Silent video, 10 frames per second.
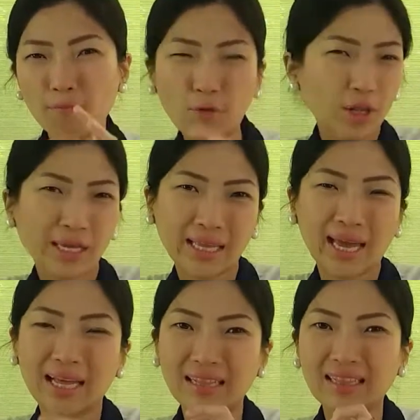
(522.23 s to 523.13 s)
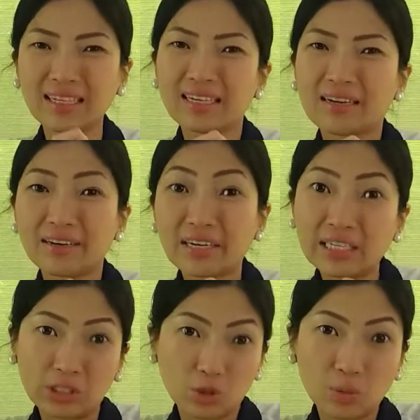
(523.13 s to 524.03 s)
volatile,
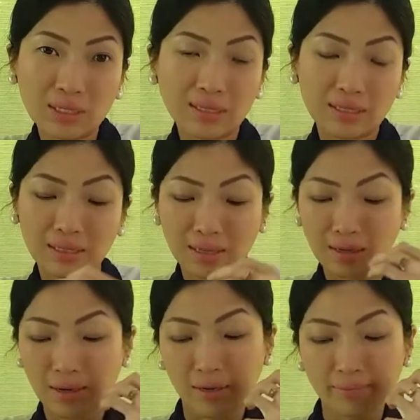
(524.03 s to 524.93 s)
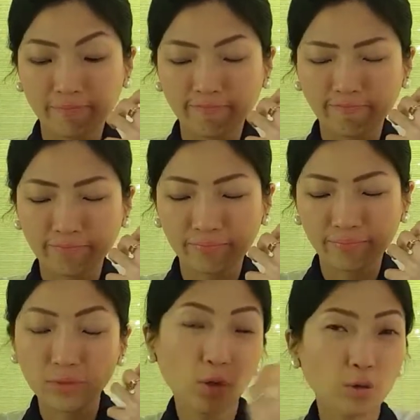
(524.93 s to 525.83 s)
really sweet
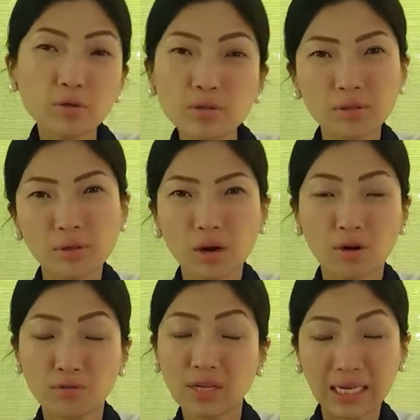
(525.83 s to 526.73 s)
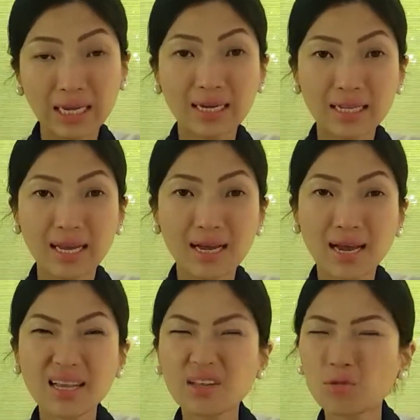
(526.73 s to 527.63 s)
notes of the Ylang Ylang.
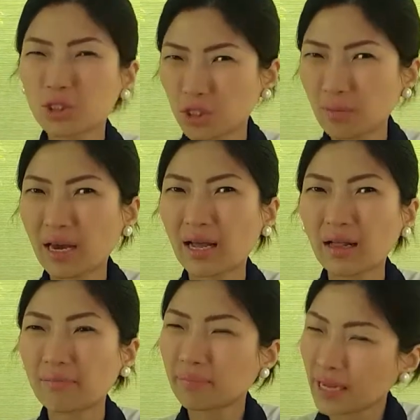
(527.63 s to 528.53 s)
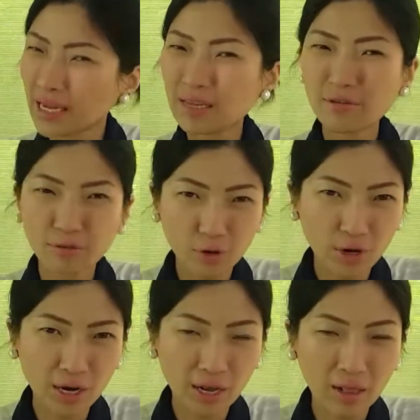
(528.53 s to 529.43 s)
And it would smell plainly
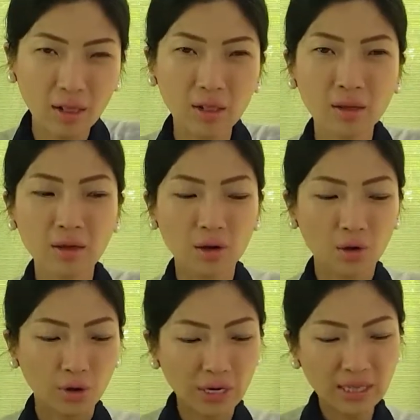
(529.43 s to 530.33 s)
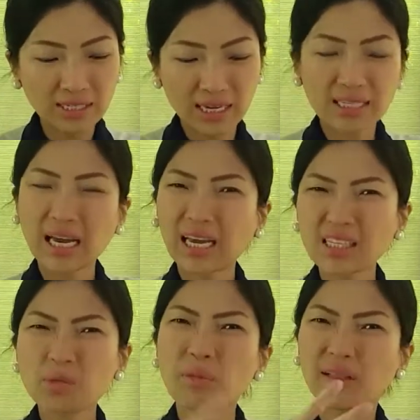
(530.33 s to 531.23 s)
floral. Or in this case, I can
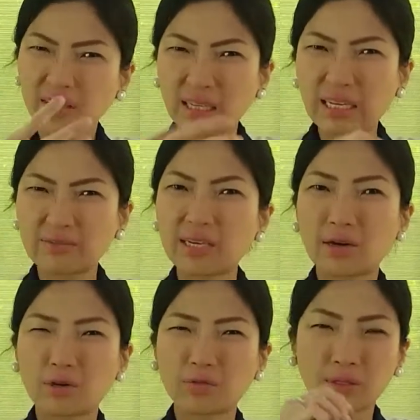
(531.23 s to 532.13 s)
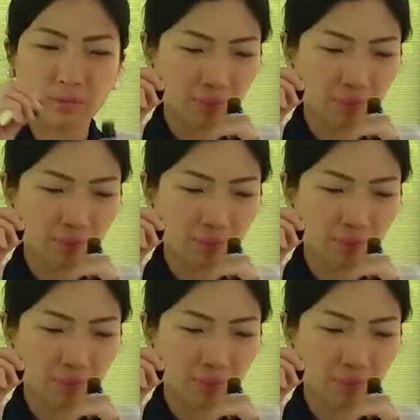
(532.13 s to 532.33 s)
smell the leaves out of it.